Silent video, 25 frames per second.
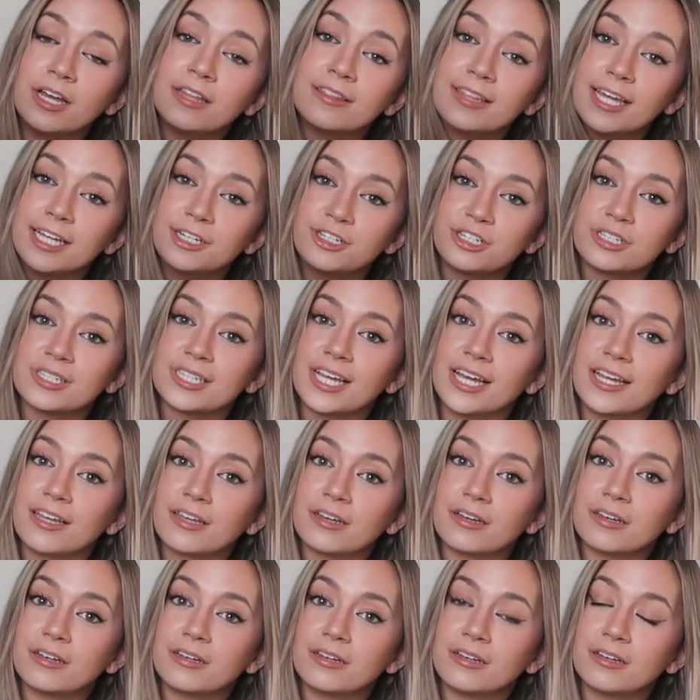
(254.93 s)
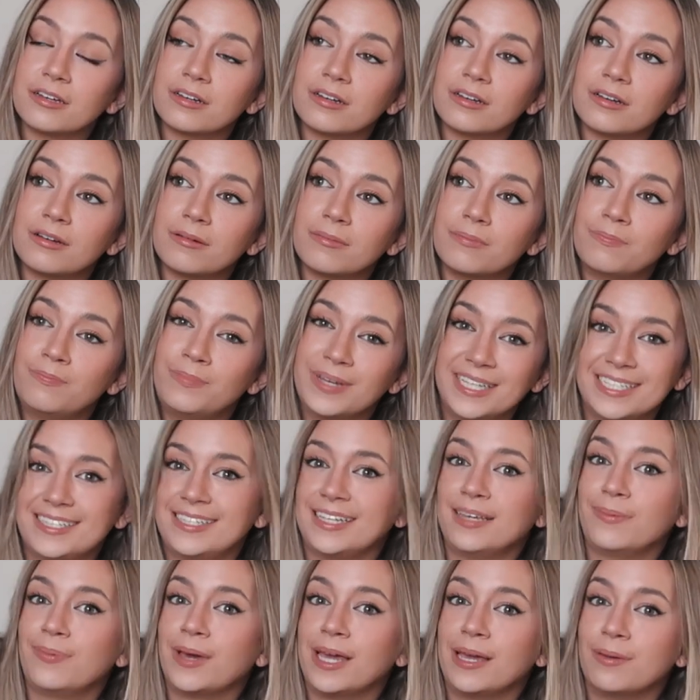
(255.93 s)
They're just like
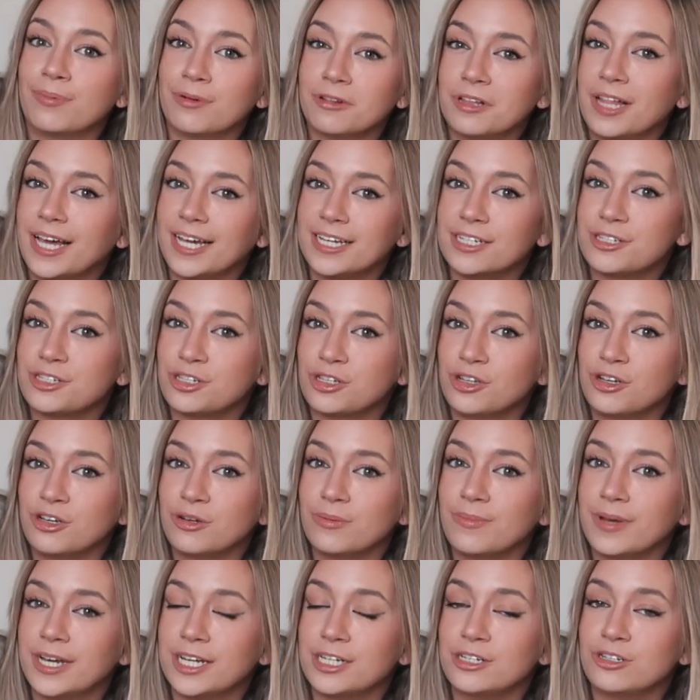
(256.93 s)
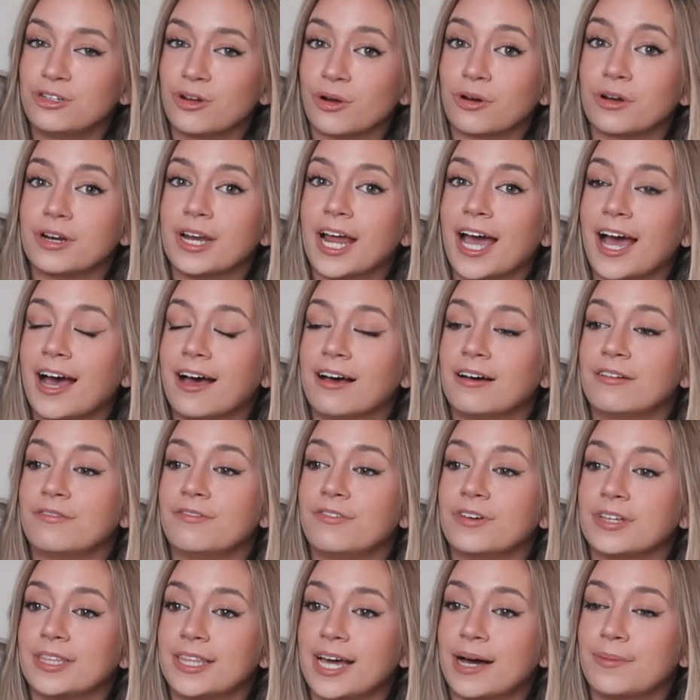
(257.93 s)
busy people, I assume, and don't
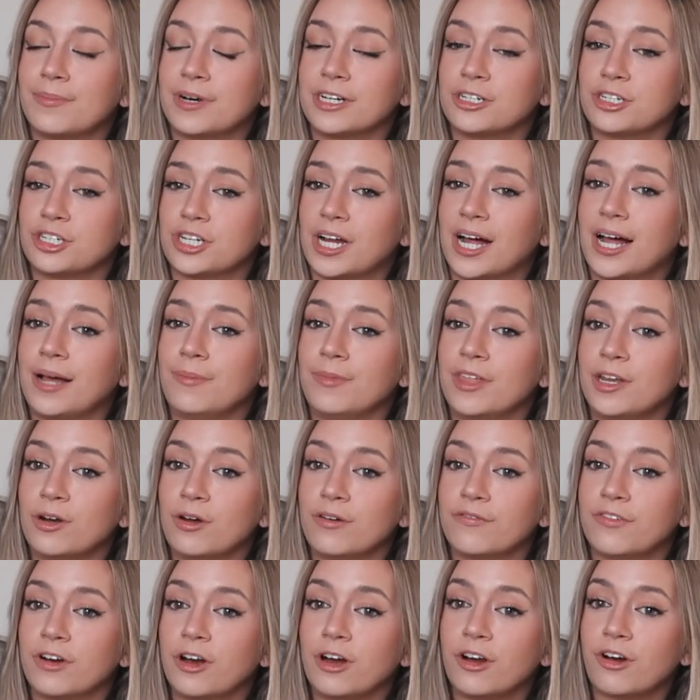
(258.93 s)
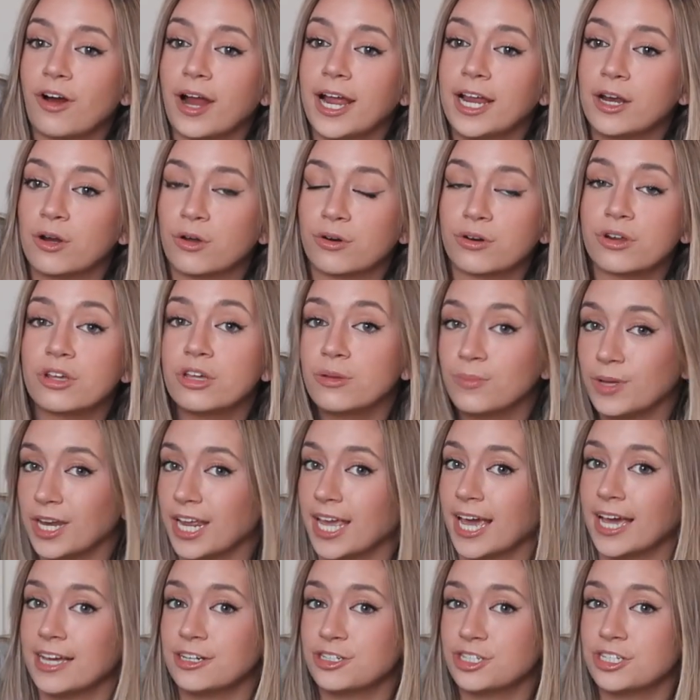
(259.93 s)
have that much time. They're not very great on
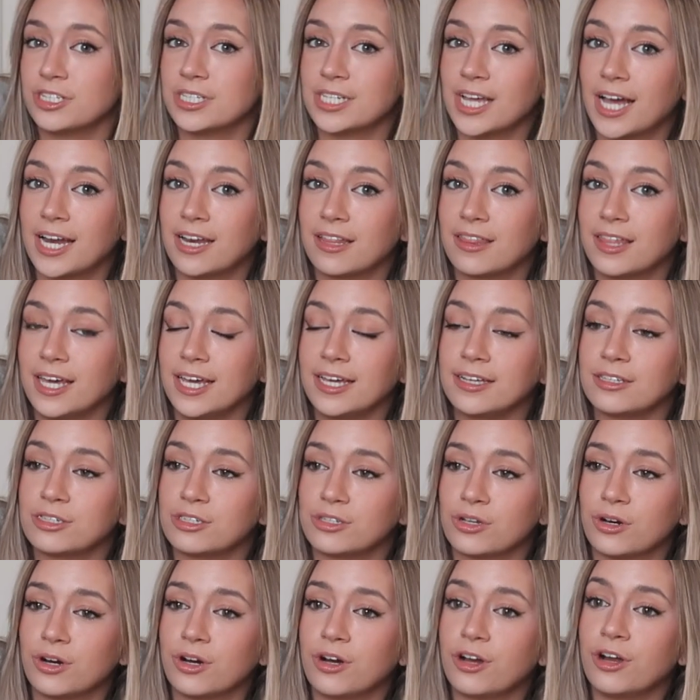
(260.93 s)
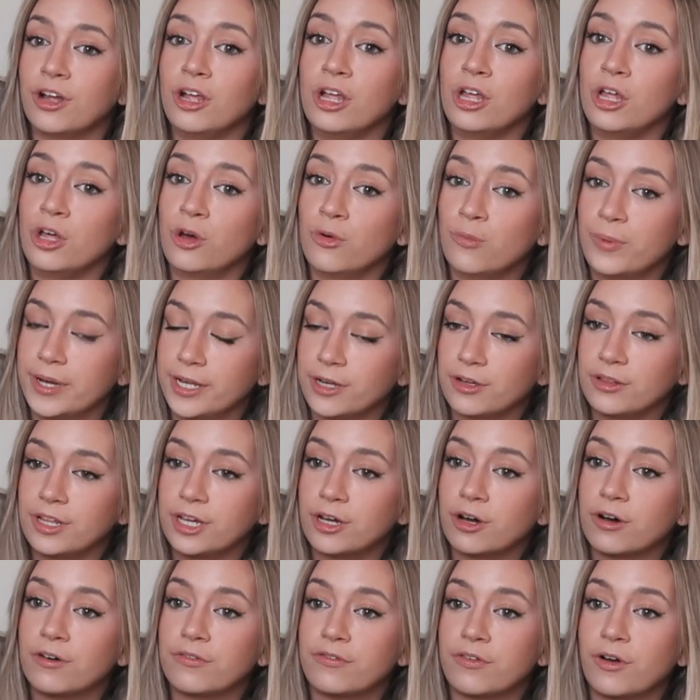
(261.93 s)
communication side of things, so we only
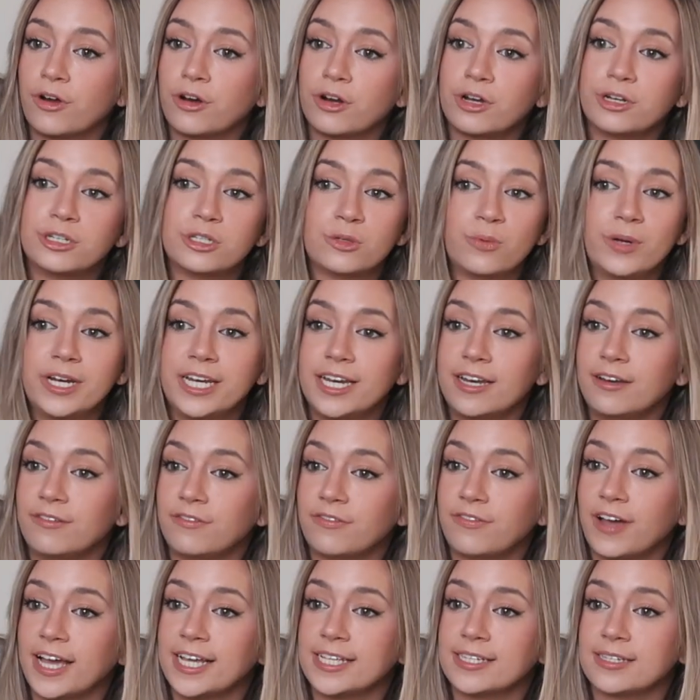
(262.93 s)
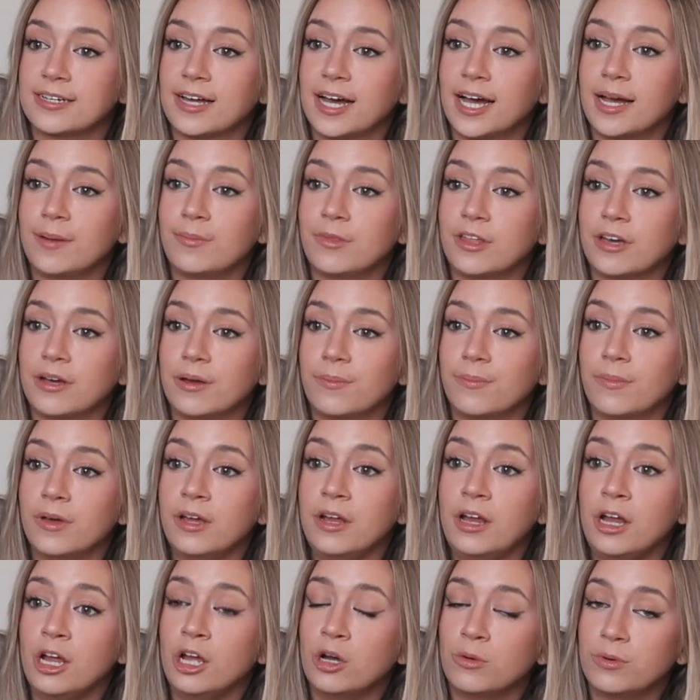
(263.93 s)
got photos. We didn't FaceTime
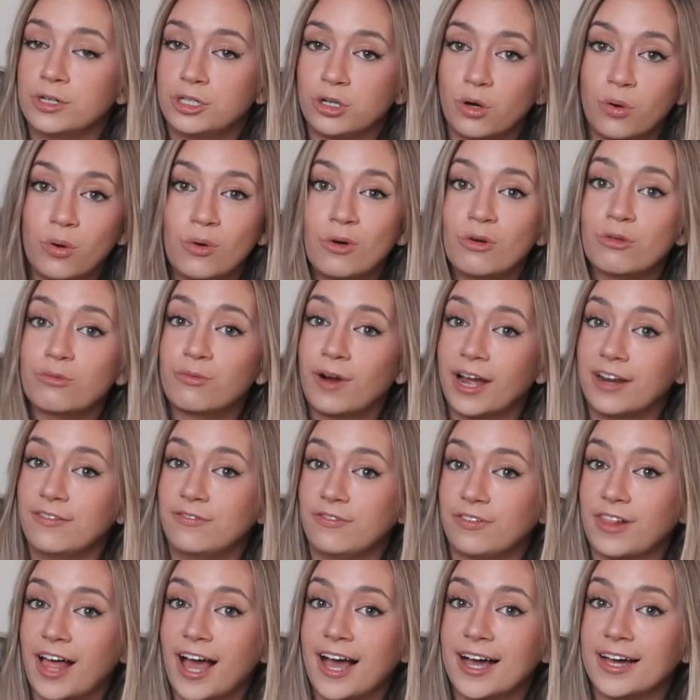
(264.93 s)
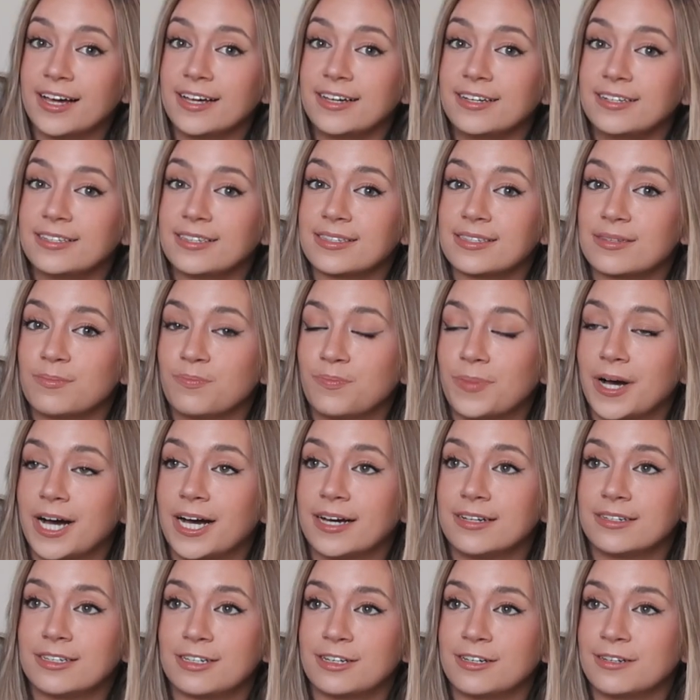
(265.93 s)
them, which are all red flags,
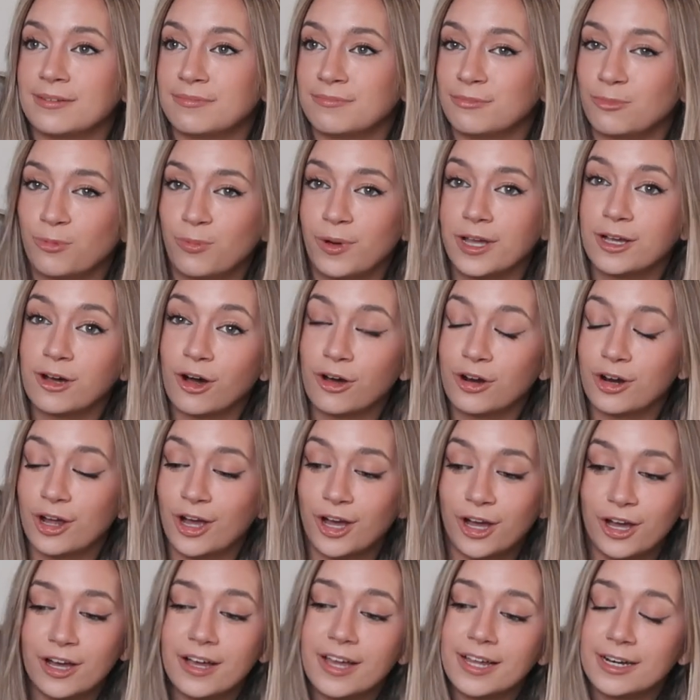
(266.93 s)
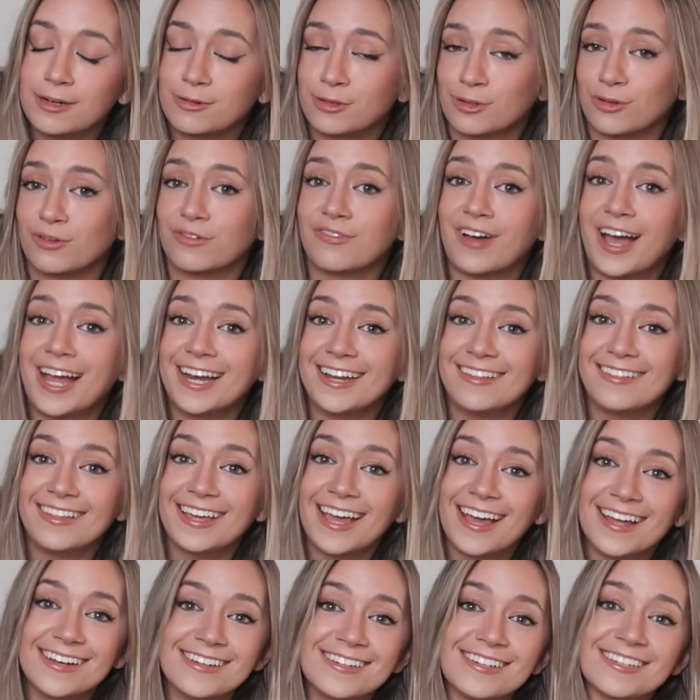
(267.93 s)
but we got her and it was all fine in
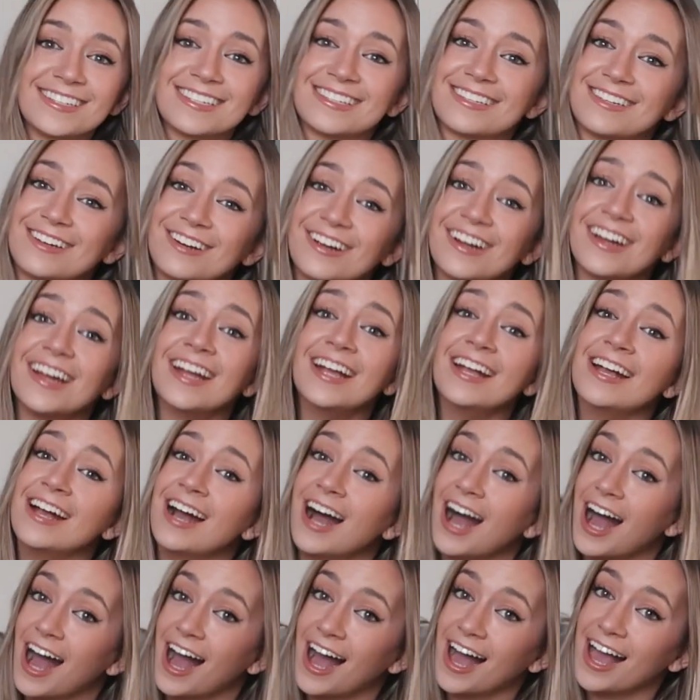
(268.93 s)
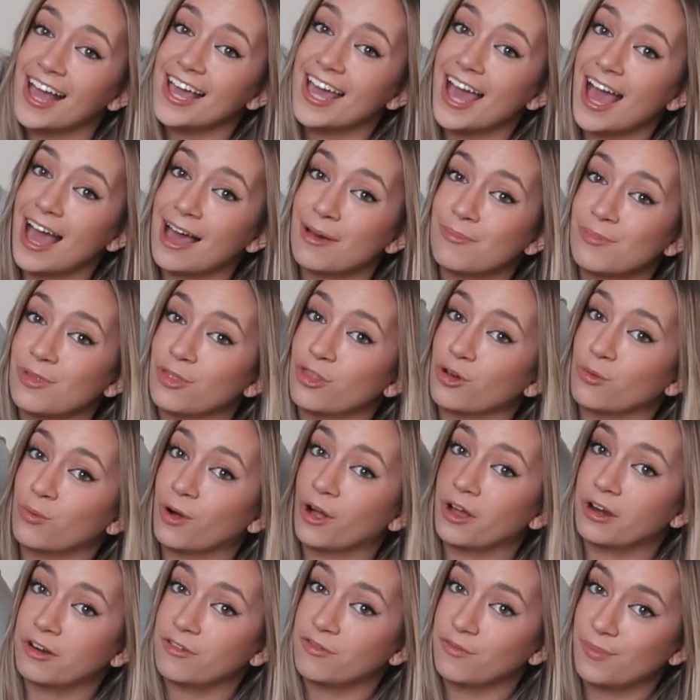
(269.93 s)
the end. So I am the
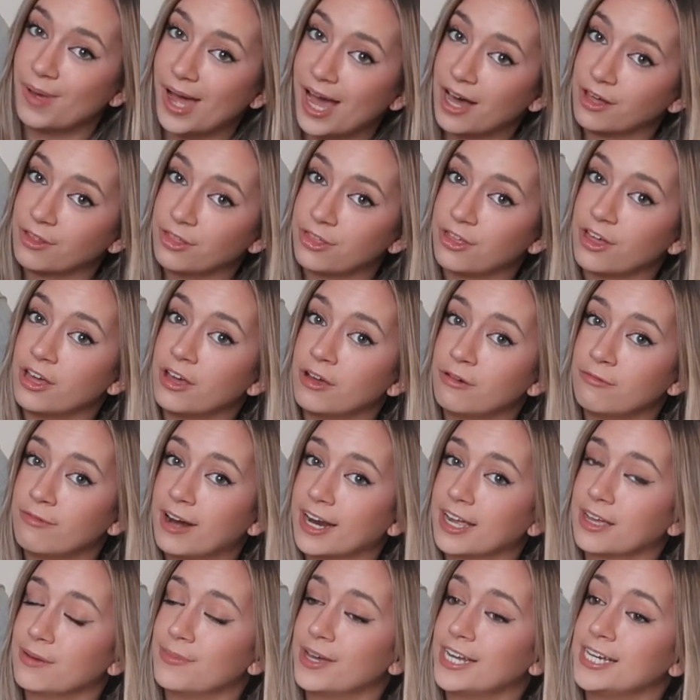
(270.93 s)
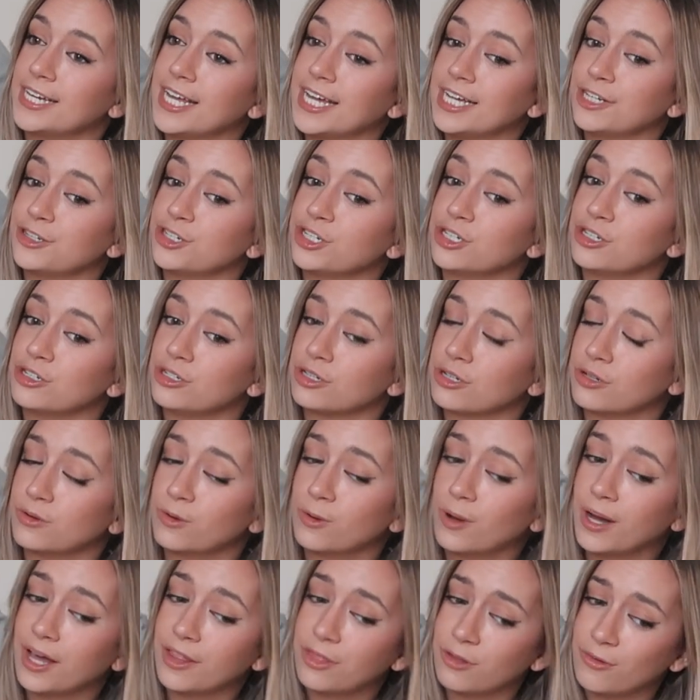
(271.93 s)
word of mouth recommendation
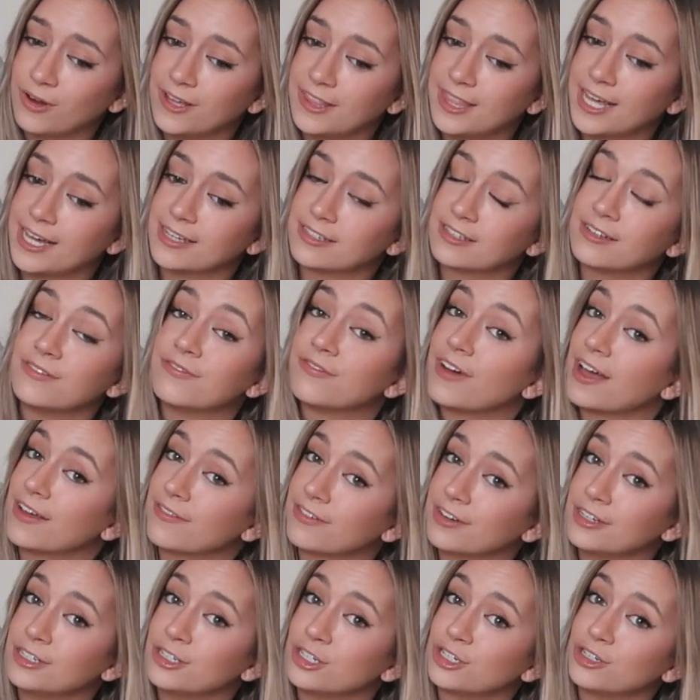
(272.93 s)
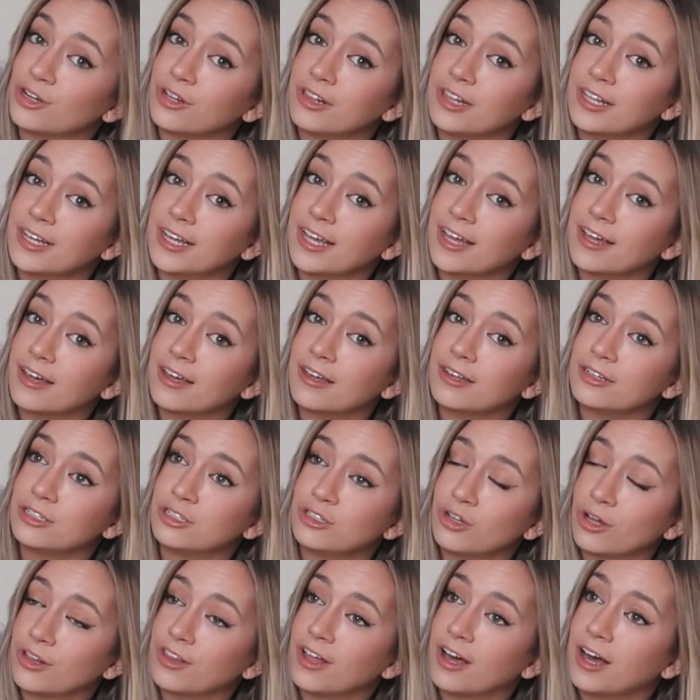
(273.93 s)
to a
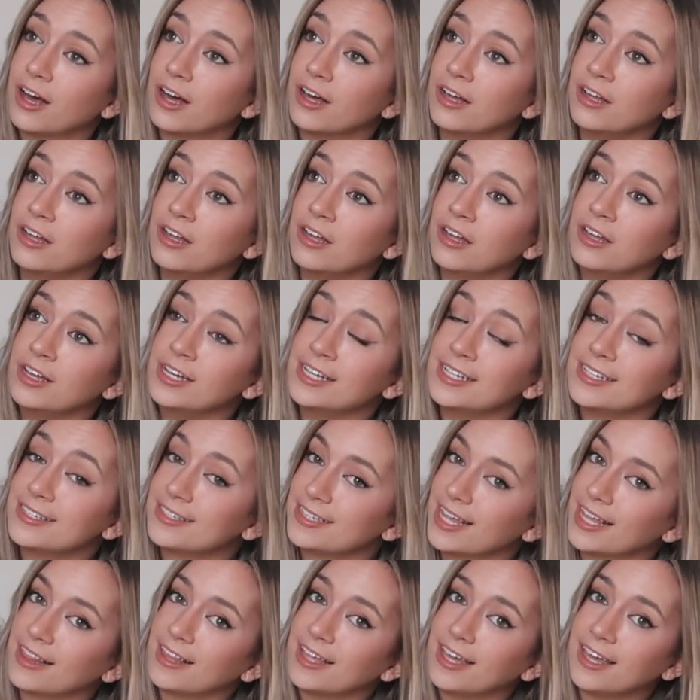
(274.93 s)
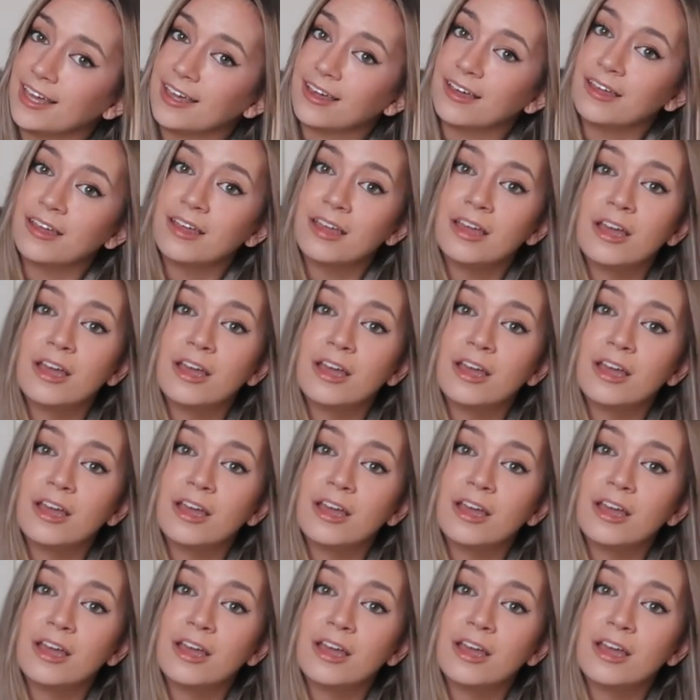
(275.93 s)
$3,500 selling